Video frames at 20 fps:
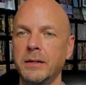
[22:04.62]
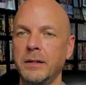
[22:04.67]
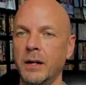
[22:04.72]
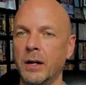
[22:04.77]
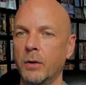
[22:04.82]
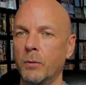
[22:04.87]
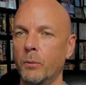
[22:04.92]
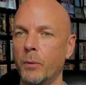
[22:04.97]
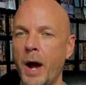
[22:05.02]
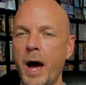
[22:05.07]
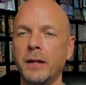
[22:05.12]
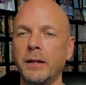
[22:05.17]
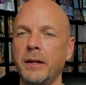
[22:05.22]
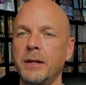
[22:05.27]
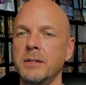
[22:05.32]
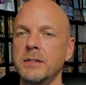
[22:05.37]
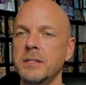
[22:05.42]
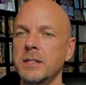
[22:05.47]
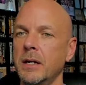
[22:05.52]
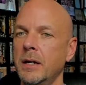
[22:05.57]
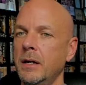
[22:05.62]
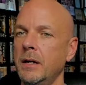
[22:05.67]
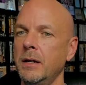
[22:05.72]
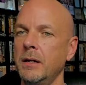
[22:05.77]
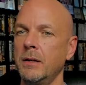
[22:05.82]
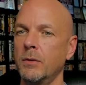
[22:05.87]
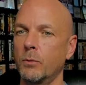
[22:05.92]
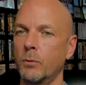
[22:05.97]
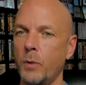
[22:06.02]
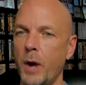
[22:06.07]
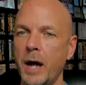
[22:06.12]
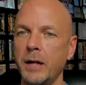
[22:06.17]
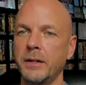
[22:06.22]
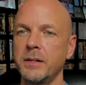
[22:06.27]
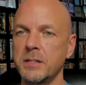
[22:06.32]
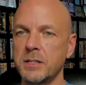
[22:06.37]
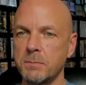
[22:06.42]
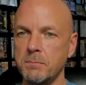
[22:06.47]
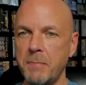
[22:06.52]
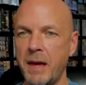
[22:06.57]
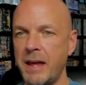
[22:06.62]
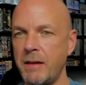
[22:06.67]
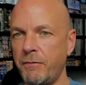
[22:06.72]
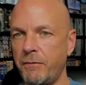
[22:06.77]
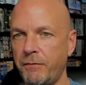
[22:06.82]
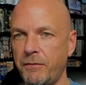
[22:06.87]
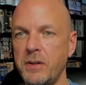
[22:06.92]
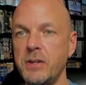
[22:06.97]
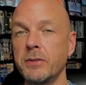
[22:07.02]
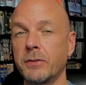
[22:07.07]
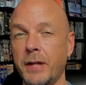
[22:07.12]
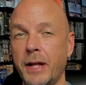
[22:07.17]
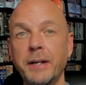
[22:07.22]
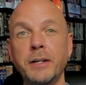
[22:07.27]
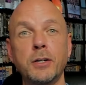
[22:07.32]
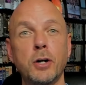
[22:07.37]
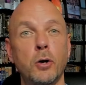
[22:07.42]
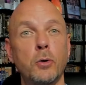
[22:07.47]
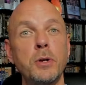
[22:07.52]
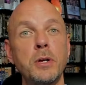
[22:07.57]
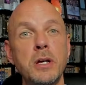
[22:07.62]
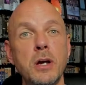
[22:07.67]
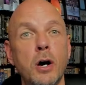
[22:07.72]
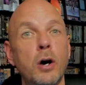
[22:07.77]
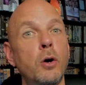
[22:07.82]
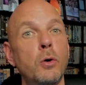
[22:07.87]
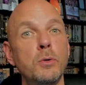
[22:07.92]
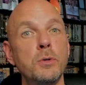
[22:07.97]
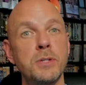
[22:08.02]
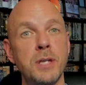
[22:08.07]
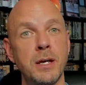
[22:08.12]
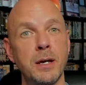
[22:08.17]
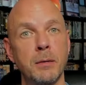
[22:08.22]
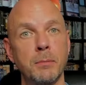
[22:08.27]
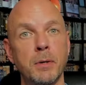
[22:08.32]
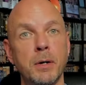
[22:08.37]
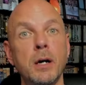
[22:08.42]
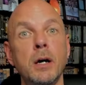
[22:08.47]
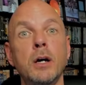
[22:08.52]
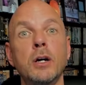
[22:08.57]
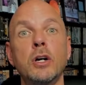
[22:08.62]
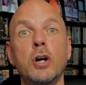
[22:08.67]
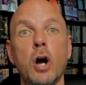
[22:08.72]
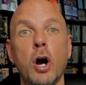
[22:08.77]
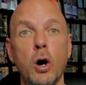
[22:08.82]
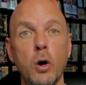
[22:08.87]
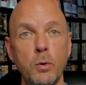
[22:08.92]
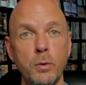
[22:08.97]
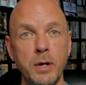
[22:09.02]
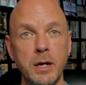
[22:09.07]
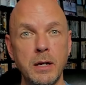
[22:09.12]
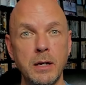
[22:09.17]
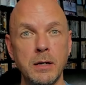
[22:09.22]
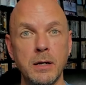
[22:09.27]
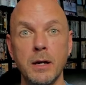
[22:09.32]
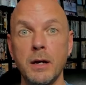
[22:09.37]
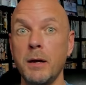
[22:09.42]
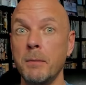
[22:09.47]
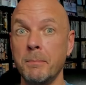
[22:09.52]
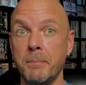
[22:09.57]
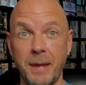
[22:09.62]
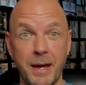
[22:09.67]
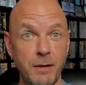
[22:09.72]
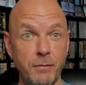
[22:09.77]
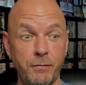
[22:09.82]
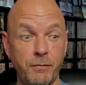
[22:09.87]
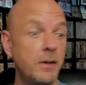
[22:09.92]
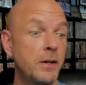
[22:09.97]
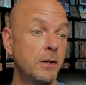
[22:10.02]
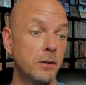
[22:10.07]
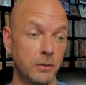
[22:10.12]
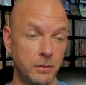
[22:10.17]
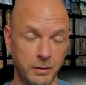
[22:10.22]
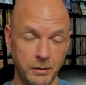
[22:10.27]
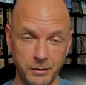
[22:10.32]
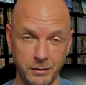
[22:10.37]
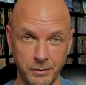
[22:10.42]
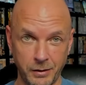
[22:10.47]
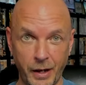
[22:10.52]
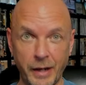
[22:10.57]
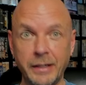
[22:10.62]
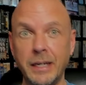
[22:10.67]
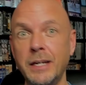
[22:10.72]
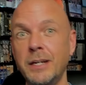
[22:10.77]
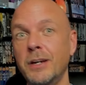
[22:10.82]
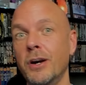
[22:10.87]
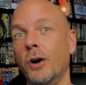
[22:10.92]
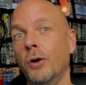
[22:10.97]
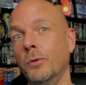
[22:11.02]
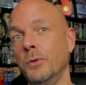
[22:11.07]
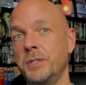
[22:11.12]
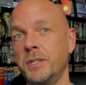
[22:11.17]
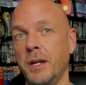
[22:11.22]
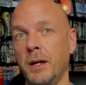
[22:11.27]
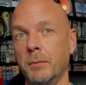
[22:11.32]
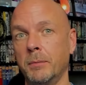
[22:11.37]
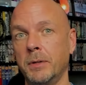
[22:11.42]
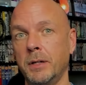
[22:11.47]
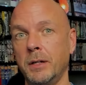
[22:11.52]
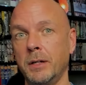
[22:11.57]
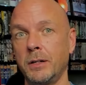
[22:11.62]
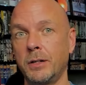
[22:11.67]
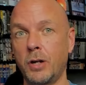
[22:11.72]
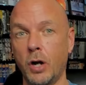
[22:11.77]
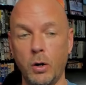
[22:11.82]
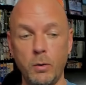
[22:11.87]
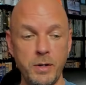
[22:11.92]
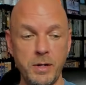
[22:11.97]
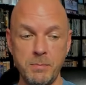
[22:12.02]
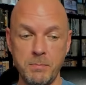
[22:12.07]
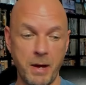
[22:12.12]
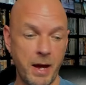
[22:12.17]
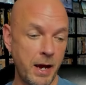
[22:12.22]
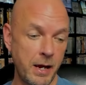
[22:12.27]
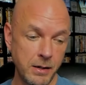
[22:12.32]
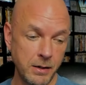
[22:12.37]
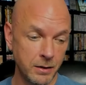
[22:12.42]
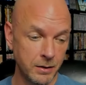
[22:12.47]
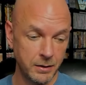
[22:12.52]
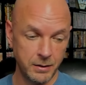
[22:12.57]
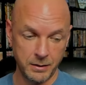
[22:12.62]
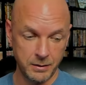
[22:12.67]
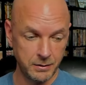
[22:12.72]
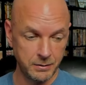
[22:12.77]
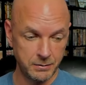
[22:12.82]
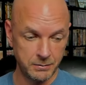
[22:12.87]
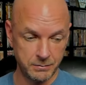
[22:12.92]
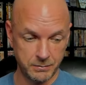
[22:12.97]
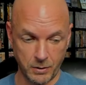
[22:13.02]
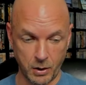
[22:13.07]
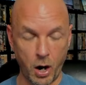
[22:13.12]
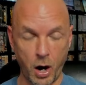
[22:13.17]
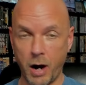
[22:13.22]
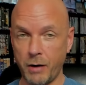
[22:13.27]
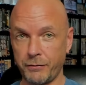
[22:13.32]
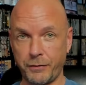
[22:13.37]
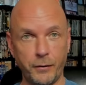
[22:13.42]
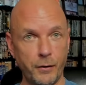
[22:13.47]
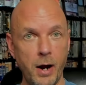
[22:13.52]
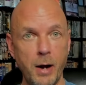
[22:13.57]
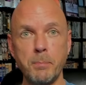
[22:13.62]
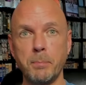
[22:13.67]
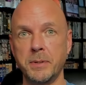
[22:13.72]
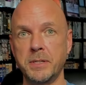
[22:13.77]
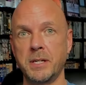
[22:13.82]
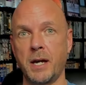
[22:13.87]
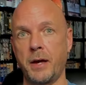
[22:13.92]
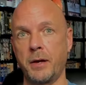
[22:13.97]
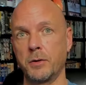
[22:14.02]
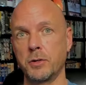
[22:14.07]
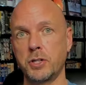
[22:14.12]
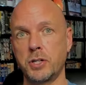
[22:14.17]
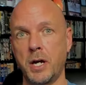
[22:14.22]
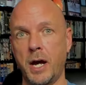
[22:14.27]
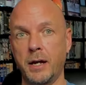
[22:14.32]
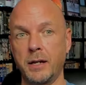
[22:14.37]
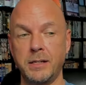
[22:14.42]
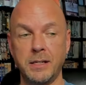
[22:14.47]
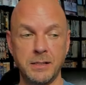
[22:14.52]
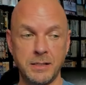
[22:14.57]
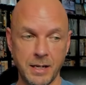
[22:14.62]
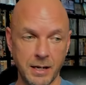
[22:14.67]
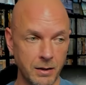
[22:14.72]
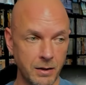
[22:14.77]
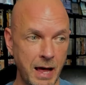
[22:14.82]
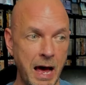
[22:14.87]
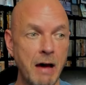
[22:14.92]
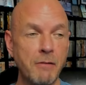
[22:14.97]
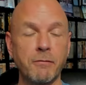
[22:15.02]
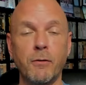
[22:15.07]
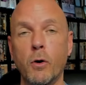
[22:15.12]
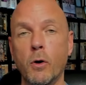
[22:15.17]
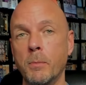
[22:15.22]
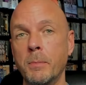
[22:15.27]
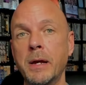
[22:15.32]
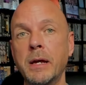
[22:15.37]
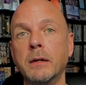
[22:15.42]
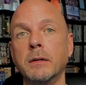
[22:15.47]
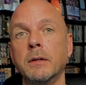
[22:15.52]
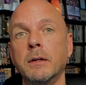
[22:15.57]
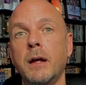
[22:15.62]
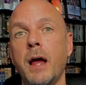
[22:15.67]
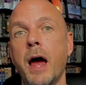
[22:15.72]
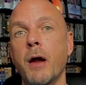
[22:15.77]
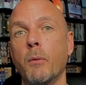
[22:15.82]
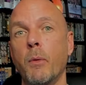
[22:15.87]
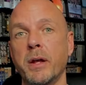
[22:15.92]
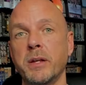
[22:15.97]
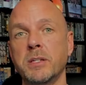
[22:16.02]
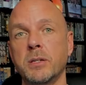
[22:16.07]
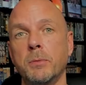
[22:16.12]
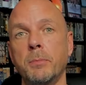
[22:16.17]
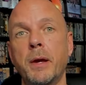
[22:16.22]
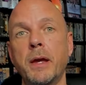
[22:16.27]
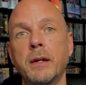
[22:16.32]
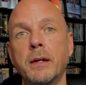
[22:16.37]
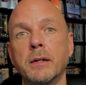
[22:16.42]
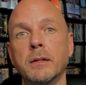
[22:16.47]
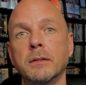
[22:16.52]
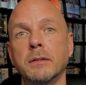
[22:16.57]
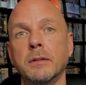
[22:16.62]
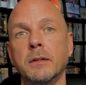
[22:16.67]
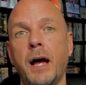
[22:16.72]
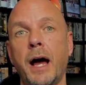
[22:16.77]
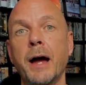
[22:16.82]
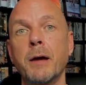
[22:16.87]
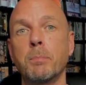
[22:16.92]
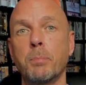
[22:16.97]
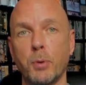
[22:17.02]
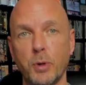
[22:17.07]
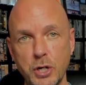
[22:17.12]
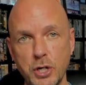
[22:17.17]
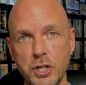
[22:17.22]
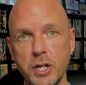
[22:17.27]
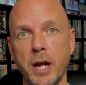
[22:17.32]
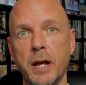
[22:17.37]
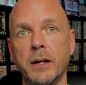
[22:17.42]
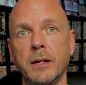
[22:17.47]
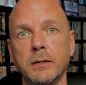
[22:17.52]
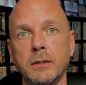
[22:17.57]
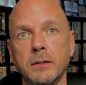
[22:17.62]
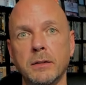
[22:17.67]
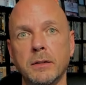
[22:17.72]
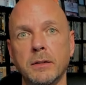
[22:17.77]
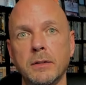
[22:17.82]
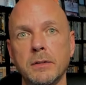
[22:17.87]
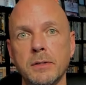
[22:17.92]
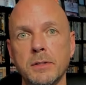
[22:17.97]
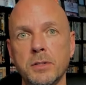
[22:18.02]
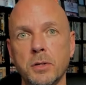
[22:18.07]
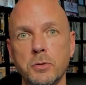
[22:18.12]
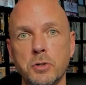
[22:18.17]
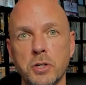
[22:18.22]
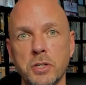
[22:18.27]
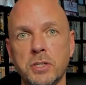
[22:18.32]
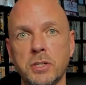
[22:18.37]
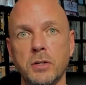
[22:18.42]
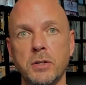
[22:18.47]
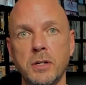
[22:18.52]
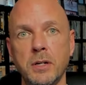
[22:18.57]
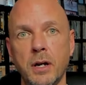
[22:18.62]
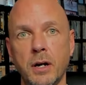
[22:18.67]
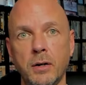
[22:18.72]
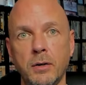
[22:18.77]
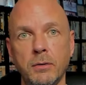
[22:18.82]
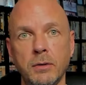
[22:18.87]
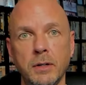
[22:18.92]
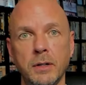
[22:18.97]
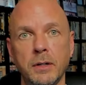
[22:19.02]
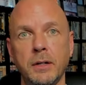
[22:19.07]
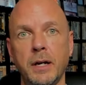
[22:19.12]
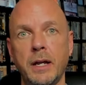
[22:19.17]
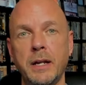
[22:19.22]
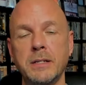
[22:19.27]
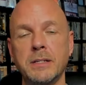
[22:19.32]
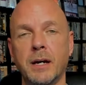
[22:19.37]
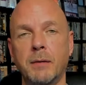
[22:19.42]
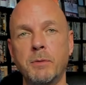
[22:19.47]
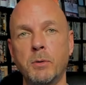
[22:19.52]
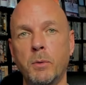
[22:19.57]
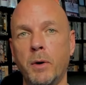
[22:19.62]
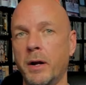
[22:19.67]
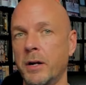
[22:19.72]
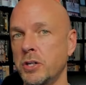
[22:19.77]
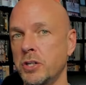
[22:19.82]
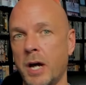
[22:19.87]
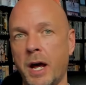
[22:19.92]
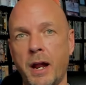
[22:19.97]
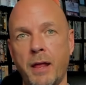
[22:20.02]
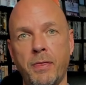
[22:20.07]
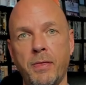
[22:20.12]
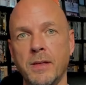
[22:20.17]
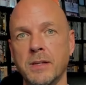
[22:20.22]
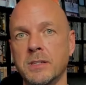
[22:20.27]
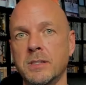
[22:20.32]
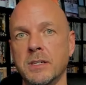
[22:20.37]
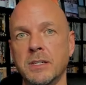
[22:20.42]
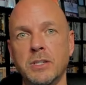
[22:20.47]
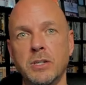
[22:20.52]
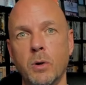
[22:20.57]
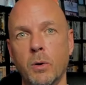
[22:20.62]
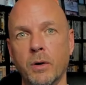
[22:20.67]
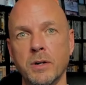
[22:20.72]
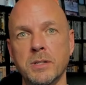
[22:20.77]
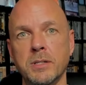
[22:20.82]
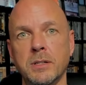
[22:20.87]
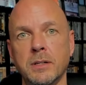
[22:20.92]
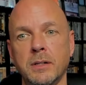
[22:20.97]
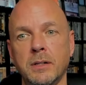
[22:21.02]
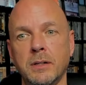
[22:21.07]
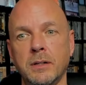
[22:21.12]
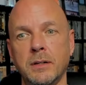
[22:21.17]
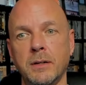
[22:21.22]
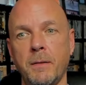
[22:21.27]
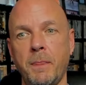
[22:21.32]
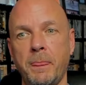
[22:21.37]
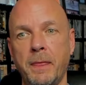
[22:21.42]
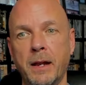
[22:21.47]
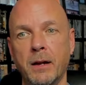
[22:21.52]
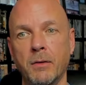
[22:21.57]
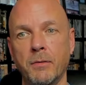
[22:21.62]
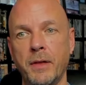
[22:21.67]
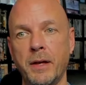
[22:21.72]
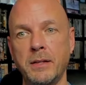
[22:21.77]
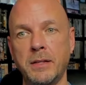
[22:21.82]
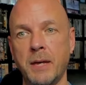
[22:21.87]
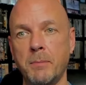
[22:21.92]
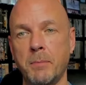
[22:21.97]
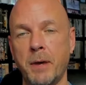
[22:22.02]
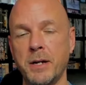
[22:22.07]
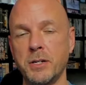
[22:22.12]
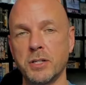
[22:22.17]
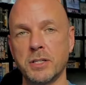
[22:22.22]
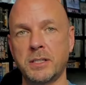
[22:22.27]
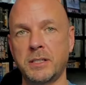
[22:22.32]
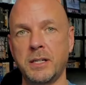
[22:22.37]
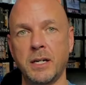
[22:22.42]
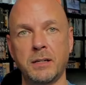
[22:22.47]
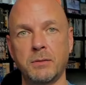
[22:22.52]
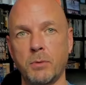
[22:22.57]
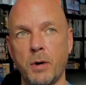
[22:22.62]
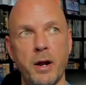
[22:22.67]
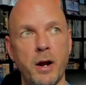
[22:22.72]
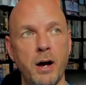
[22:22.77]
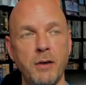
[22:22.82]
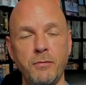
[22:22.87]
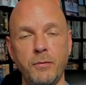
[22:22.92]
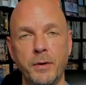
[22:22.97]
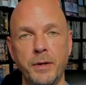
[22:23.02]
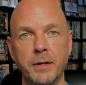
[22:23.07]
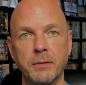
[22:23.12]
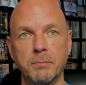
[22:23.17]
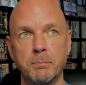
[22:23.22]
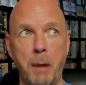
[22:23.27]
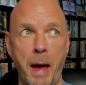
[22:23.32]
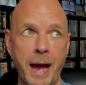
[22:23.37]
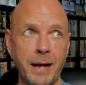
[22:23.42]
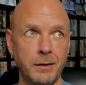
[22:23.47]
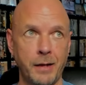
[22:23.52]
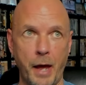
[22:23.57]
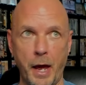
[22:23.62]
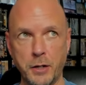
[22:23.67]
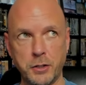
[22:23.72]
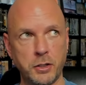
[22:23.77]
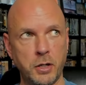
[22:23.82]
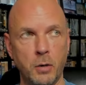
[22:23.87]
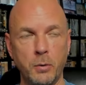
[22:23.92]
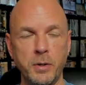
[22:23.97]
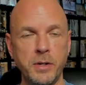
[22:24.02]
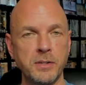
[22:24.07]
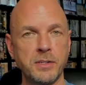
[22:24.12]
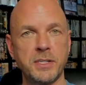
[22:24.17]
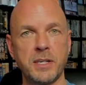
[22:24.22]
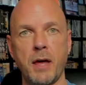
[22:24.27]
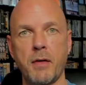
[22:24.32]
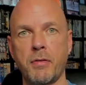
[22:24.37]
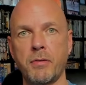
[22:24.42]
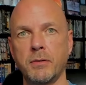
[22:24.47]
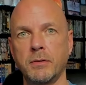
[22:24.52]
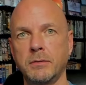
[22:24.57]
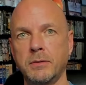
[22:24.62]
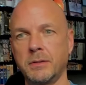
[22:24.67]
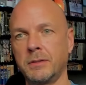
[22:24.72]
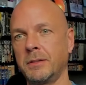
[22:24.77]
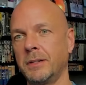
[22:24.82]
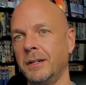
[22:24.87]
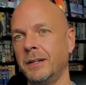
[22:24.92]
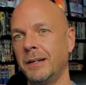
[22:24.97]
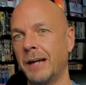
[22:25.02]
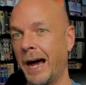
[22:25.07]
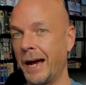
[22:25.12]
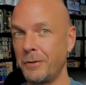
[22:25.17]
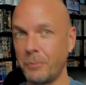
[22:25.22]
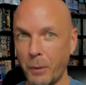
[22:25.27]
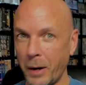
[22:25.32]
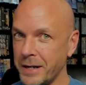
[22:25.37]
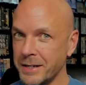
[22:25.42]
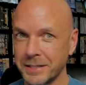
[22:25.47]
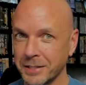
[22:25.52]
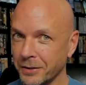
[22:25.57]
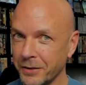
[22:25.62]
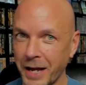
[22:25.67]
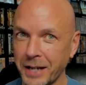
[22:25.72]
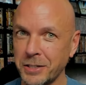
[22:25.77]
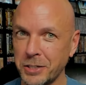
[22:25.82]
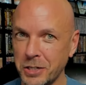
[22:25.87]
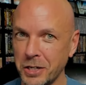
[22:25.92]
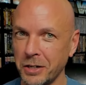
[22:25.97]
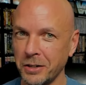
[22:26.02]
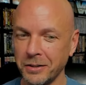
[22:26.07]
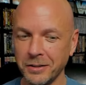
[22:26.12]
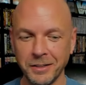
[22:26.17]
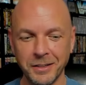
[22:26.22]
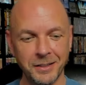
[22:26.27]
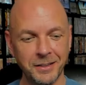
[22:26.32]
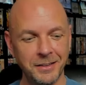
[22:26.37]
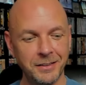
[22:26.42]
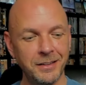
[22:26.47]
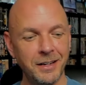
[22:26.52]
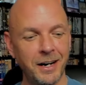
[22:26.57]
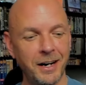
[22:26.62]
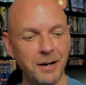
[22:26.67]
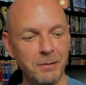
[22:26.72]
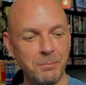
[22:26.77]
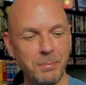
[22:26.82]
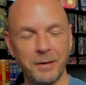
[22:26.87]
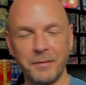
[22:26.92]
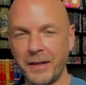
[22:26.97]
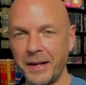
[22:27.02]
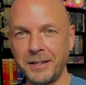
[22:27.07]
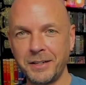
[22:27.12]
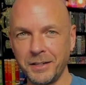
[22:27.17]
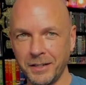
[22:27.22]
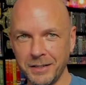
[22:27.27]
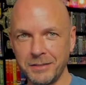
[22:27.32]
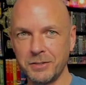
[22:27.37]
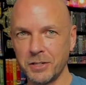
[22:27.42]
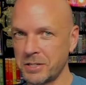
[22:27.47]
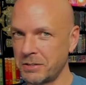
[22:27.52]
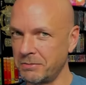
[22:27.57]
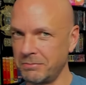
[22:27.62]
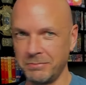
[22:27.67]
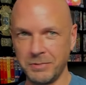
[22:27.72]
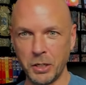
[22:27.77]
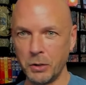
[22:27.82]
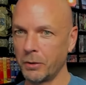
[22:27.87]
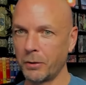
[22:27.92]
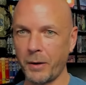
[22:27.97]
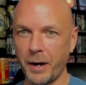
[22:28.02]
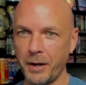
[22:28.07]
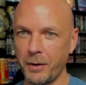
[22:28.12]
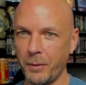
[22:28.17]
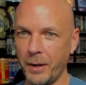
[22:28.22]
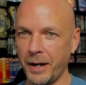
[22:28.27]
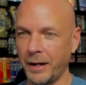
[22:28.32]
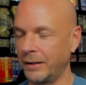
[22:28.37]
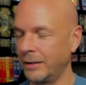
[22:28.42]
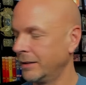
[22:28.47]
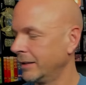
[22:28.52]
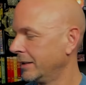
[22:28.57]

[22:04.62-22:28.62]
You know, Rollins may feel like Cody owes him. Cody may feel like he owes him. Cody may offer up a title shot. You did a lot for me at WrestleMania. I appreciate it. So just so you know, anytime you want a shot at this, it's yours. You know, they might just kick right off with it. Backlash, Cody and Seth. I'd wait until next year, but they could just do it right away.